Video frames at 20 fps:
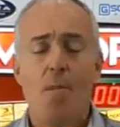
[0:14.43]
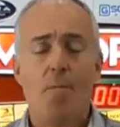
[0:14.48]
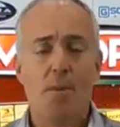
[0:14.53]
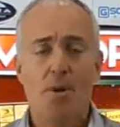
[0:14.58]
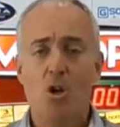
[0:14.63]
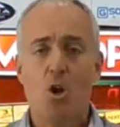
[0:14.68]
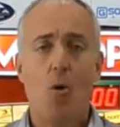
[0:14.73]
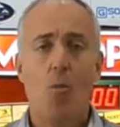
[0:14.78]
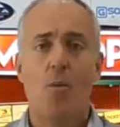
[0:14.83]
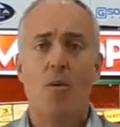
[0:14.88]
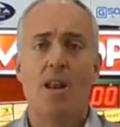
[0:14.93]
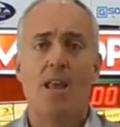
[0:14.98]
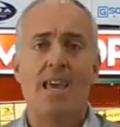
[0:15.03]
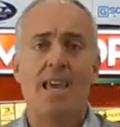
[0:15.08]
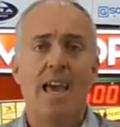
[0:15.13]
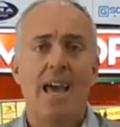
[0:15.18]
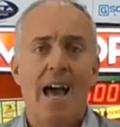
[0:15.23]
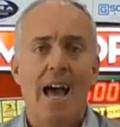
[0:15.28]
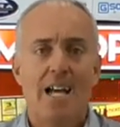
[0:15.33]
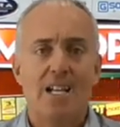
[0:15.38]

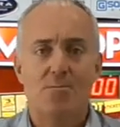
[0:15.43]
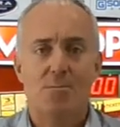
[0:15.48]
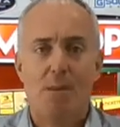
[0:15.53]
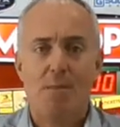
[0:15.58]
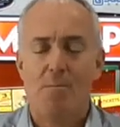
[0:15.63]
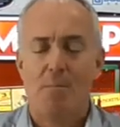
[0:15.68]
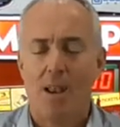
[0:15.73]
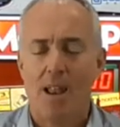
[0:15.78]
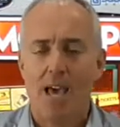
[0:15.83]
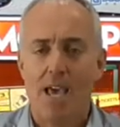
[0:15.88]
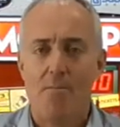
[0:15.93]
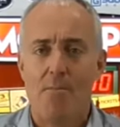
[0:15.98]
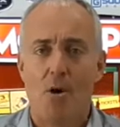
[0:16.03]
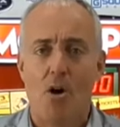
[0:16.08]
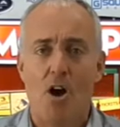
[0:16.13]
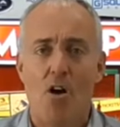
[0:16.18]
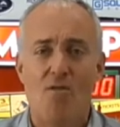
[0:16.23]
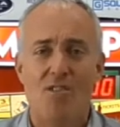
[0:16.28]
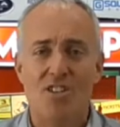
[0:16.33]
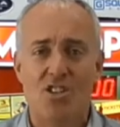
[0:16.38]
Monopoly has been played
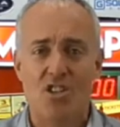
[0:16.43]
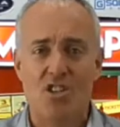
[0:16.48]
by over